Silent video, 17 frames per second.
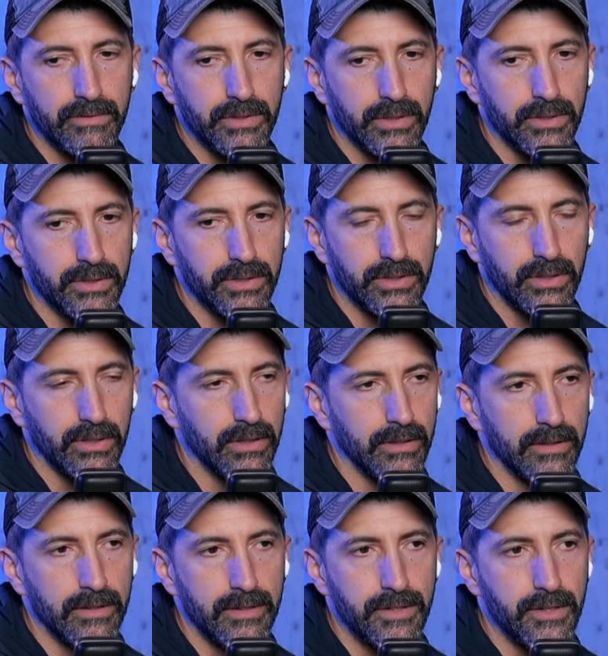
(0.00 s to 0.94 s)
church
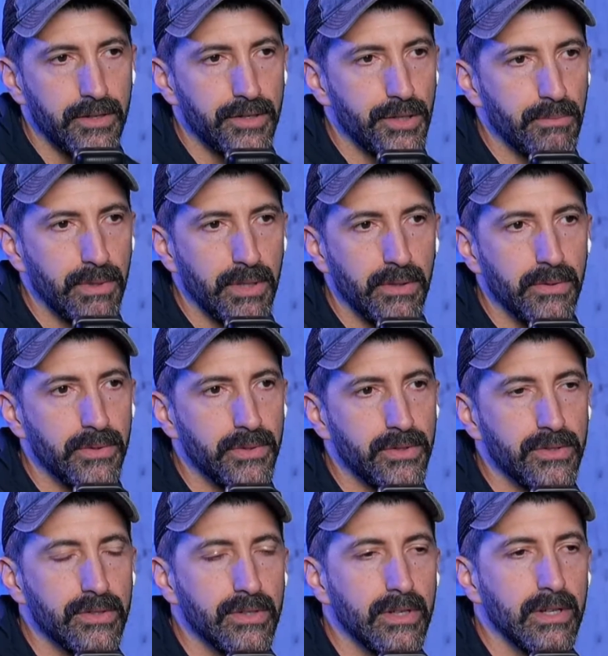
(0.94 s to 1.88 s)
hurt, church
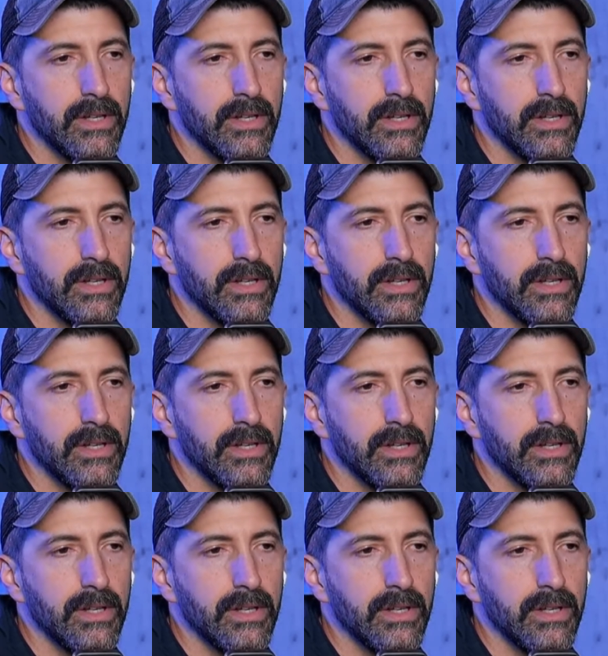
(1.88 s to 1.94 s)
abuse,